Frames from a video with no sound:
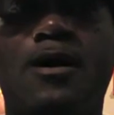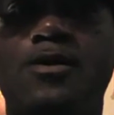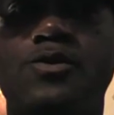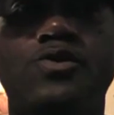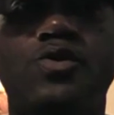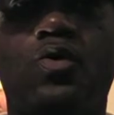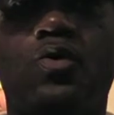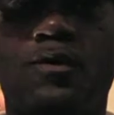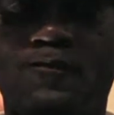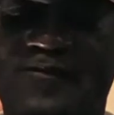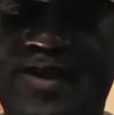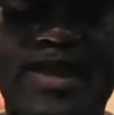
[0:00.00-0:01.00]
your
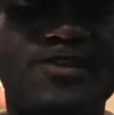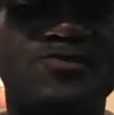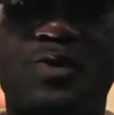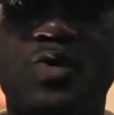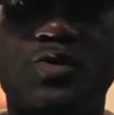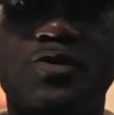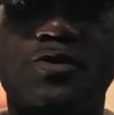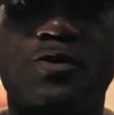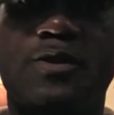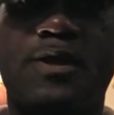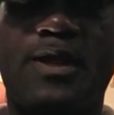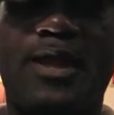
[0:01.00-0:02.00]
fast motor
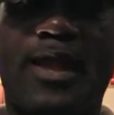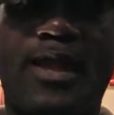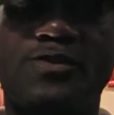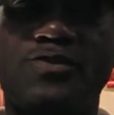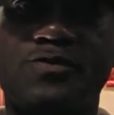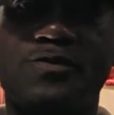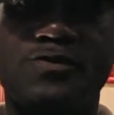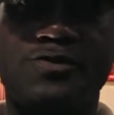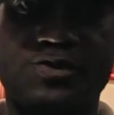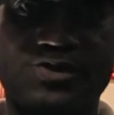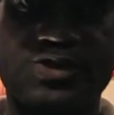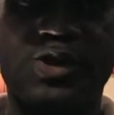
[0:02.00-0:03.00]
and
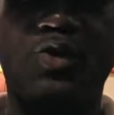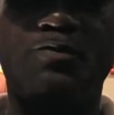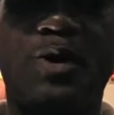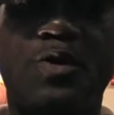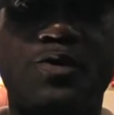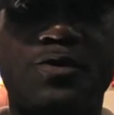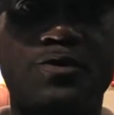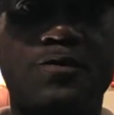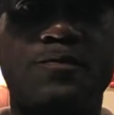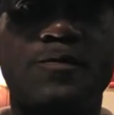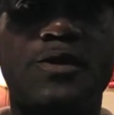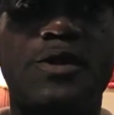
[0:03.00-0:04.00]
your slow motor
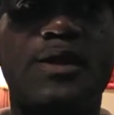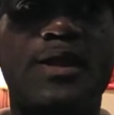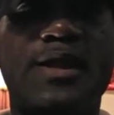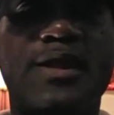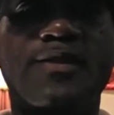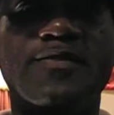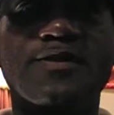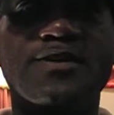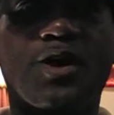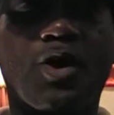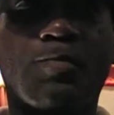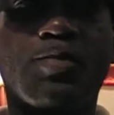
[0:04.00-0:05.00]
in the
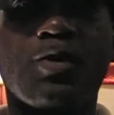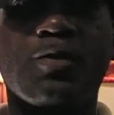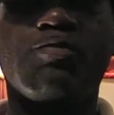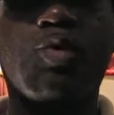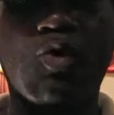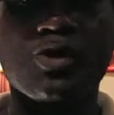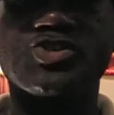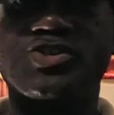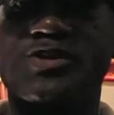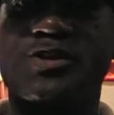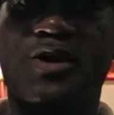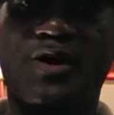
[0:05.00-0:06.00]
upper
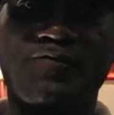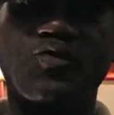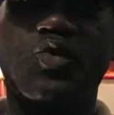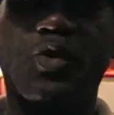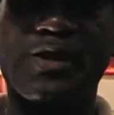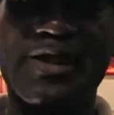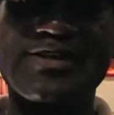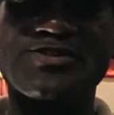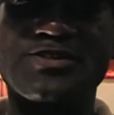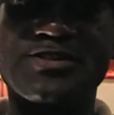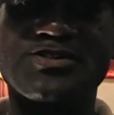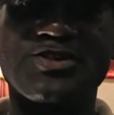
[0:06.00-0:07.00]
portion of your
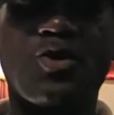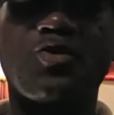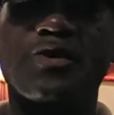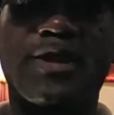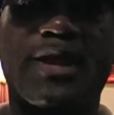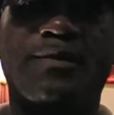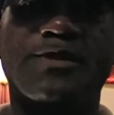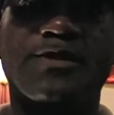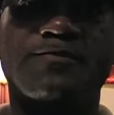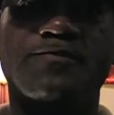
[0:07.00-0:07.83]
Leslie tone cabinet.